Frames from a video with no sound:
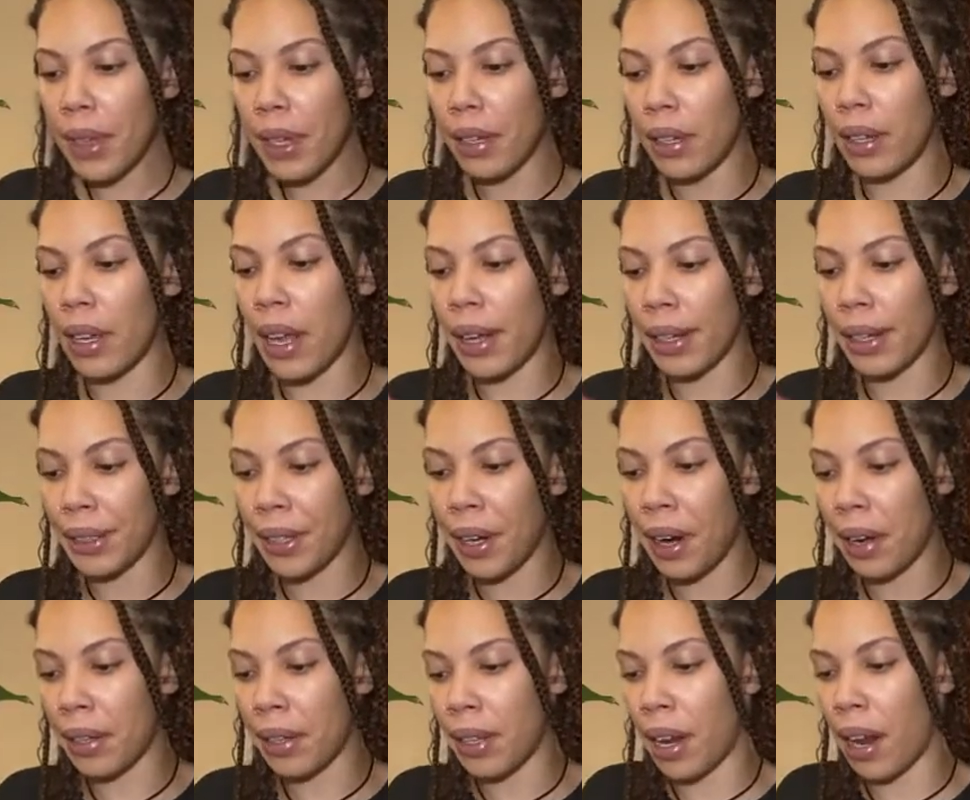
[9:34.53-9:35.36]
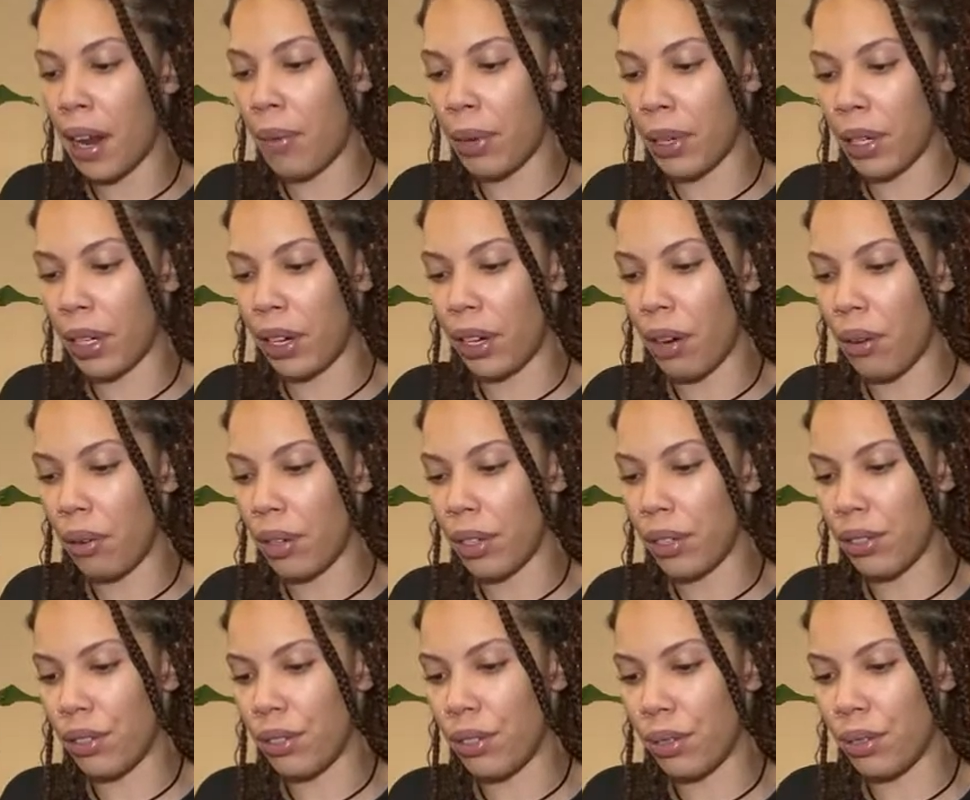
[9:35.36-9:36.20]
Next card that I want to go
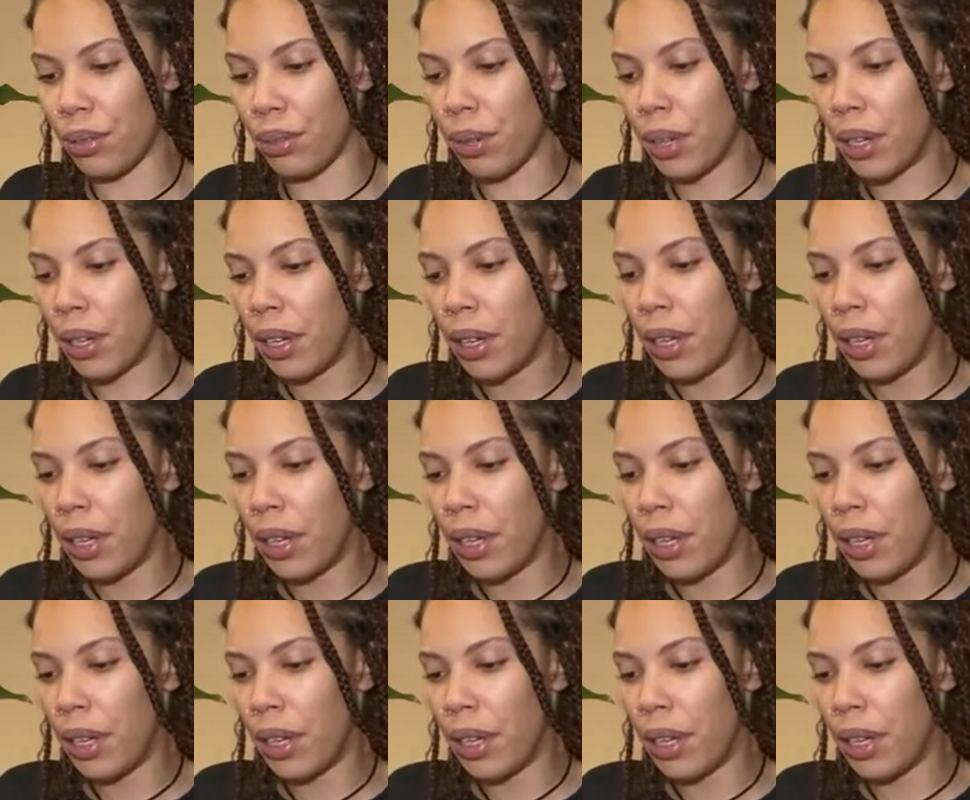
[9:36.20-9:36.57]
into,